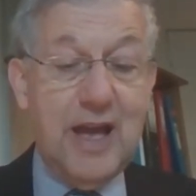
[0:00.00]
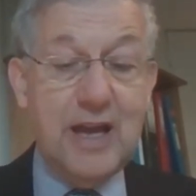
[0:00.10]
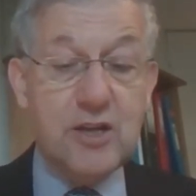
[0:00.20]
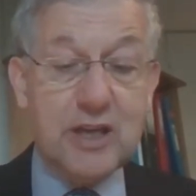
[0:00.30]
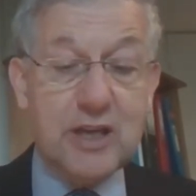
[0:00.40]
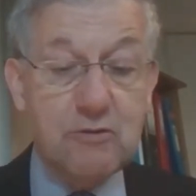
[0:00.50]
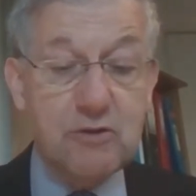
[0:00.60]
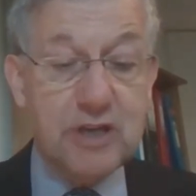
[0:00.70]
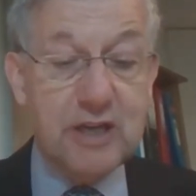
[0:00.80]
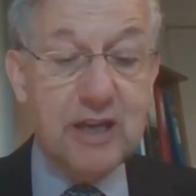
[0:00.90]
hedge
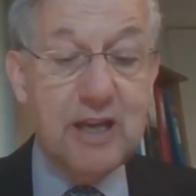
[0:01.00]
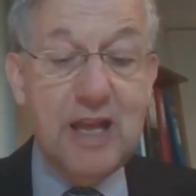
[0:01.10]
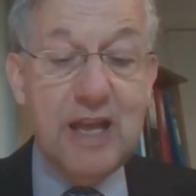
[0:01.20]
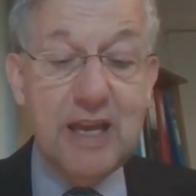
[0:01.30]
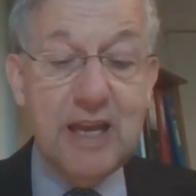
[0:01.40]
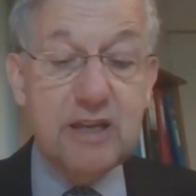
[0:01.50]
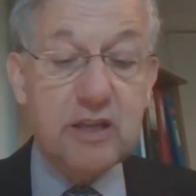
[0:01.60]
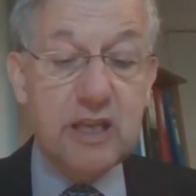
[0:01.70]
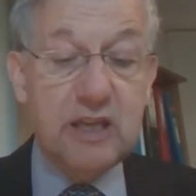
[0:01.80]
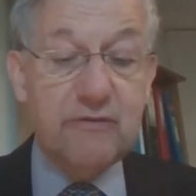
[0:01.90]
accounting hid
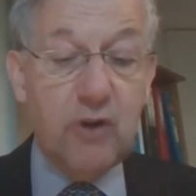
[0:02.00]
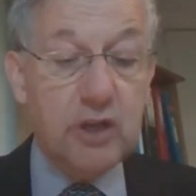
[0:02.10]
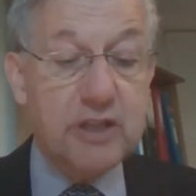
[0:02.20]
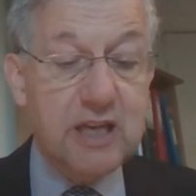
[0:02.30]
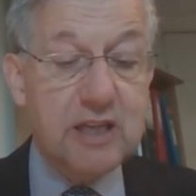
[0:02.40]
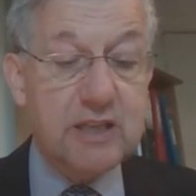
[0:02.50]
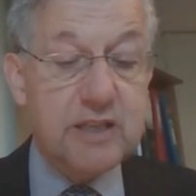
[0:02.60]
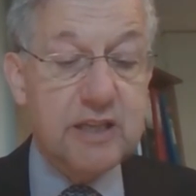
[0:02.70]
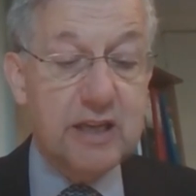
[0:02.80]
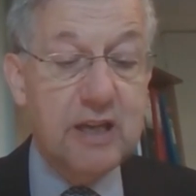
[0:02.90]
the
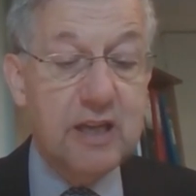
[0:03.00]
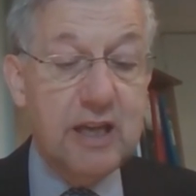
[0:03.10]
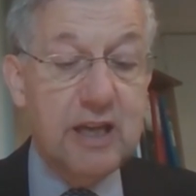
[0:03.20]
volatility